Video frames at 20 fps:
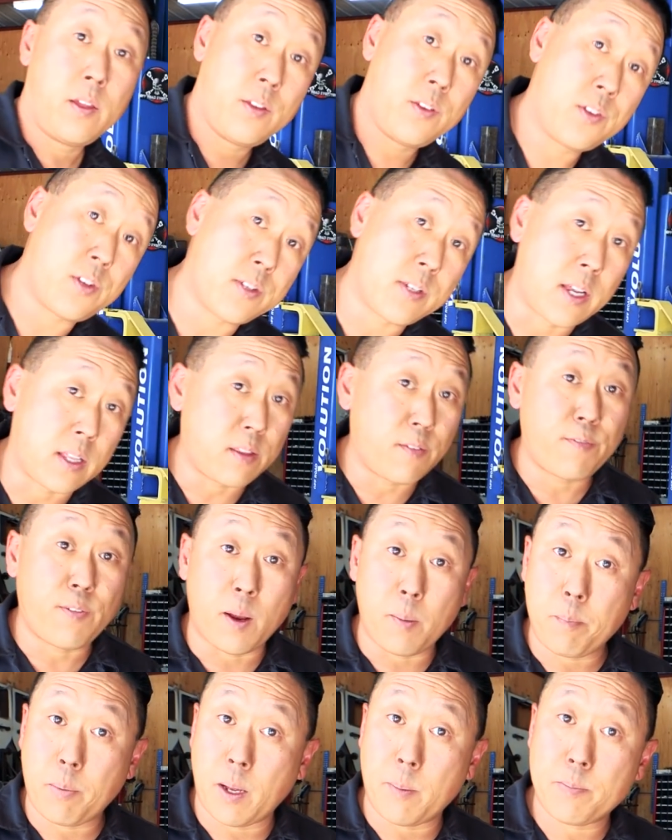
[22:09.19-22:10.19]
Just like the
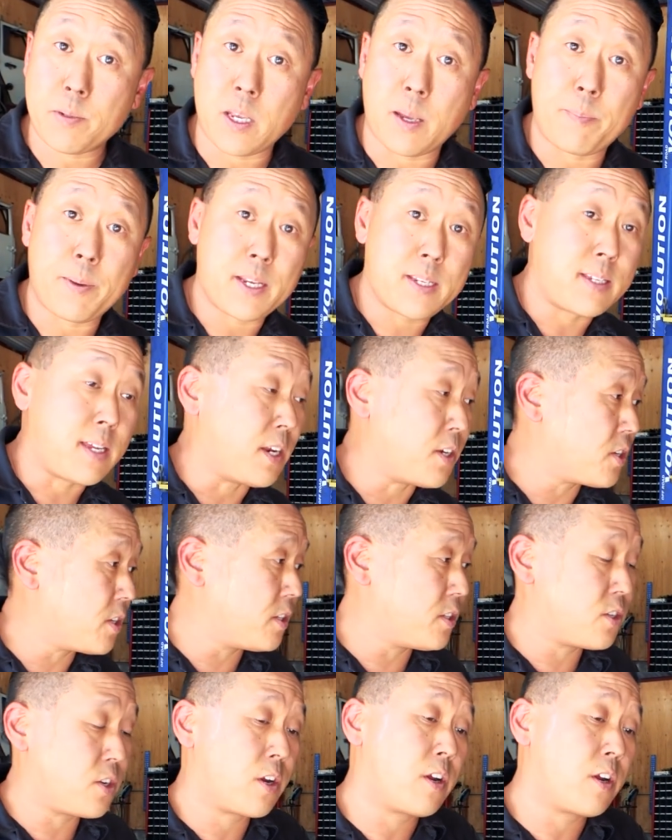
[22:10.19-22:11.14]
front bump stop extensions,